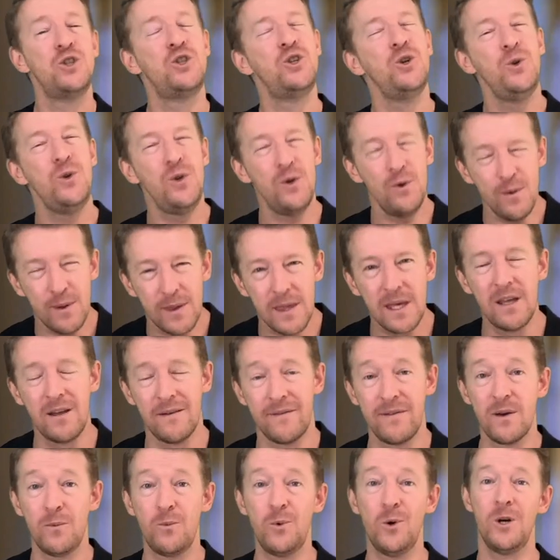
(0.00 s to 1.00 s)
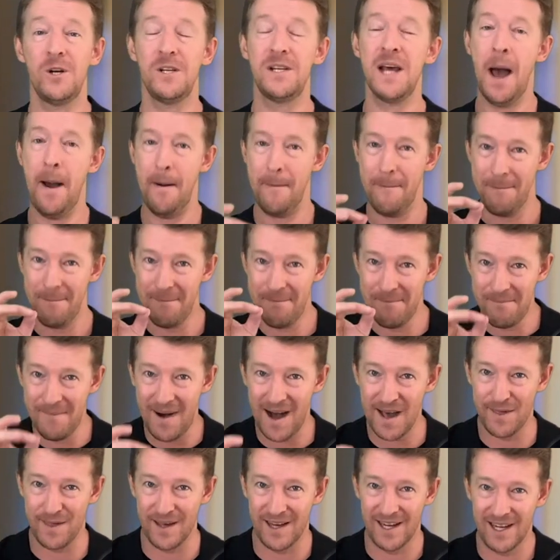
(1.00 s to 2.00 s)
Do you think of the word
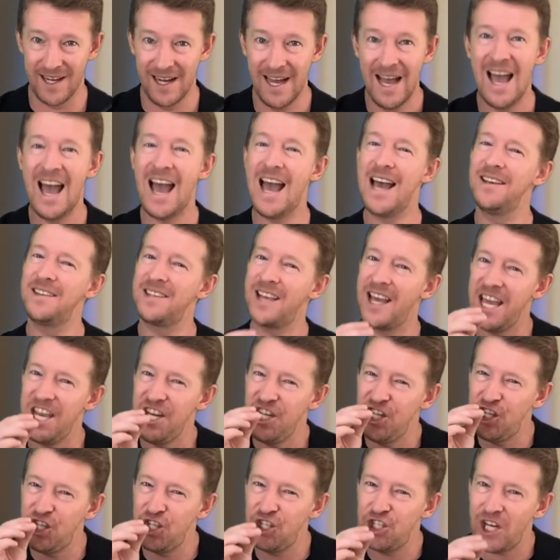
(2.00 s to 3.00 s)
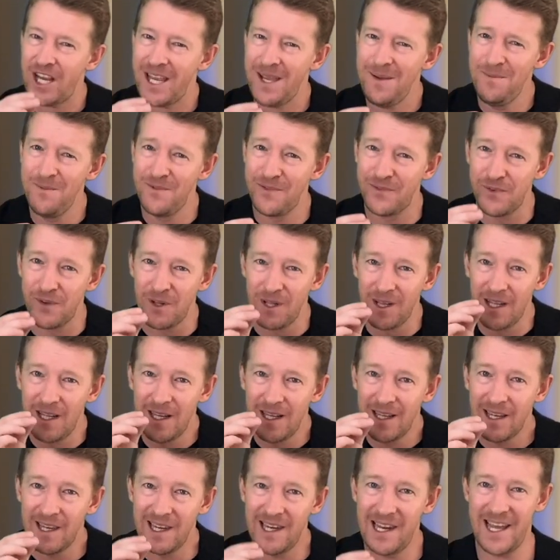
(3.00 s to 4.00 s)
mother as a
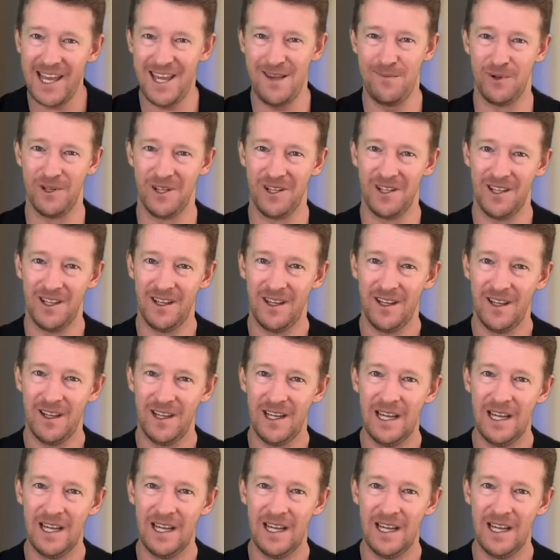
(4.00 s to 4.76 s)
shameful label?